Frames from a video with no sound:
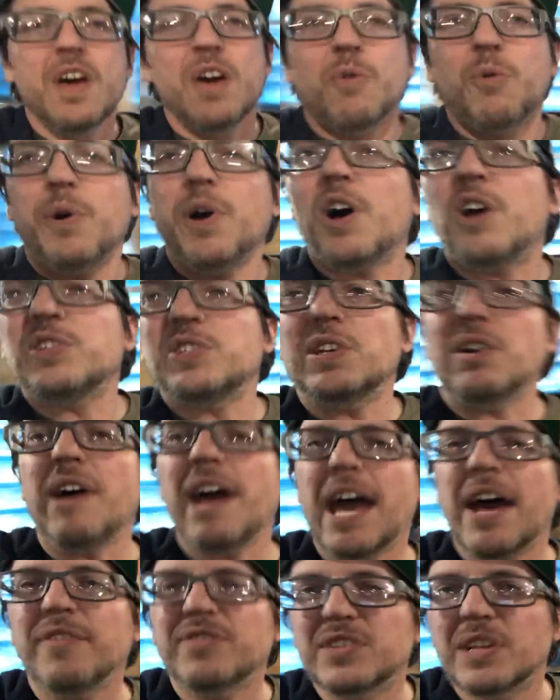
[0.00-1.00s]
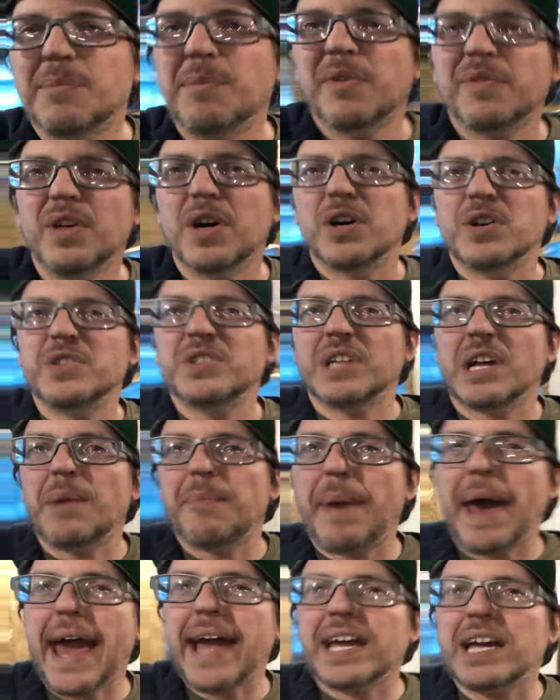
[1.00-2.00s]
We also have some of those
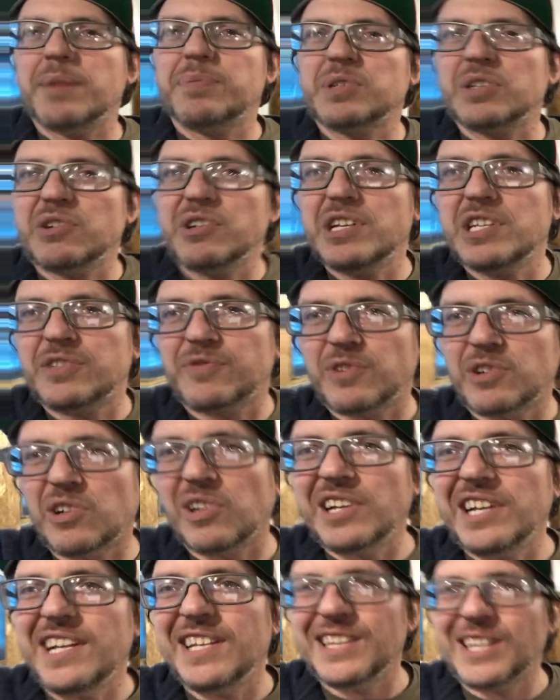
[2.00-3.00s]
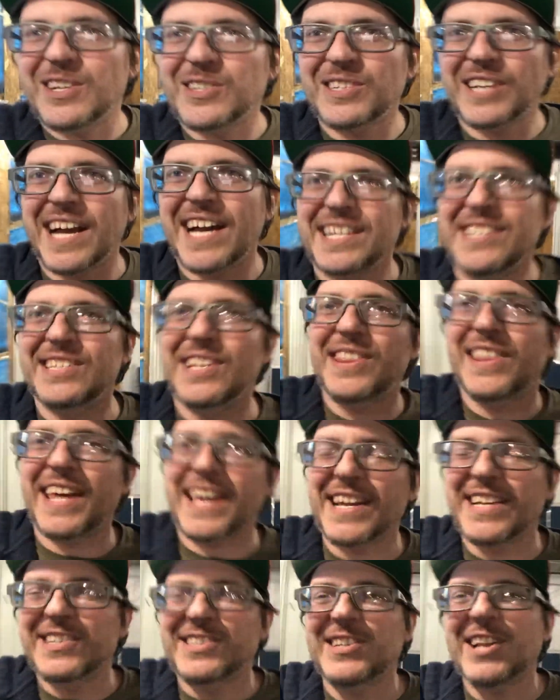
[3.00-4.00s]
backup screens for cleaning those kinds of
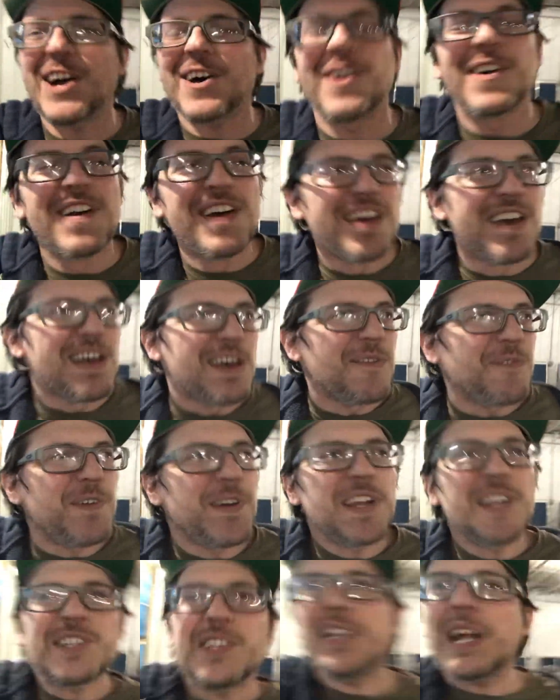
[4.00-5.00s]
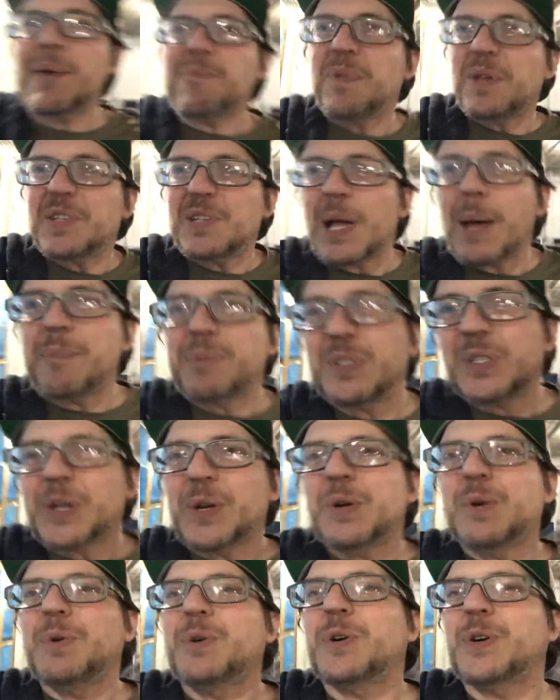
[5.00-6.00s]
things. So, finishing up this
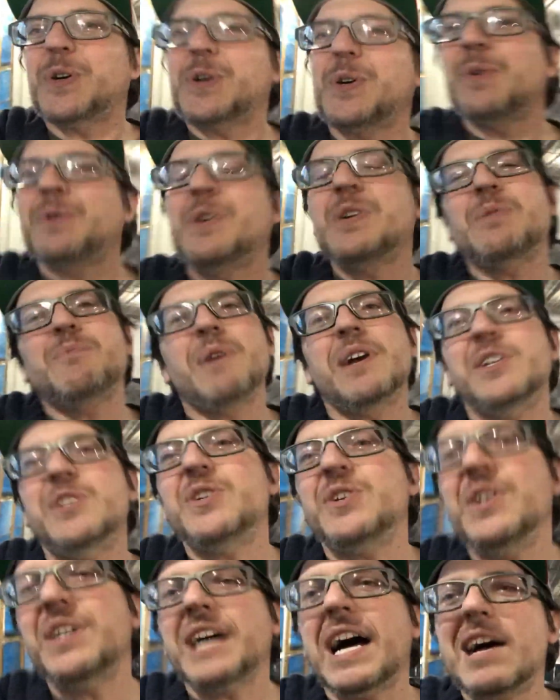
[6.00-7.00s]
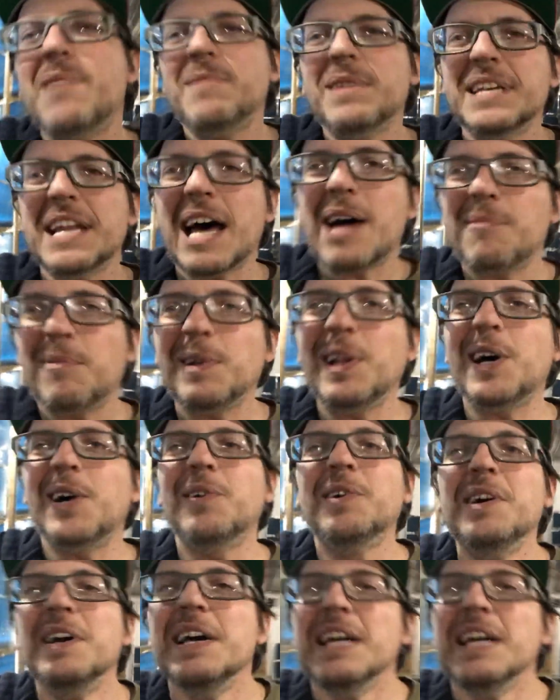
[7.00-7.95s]
episode of Worker Work, make sure you comment down below.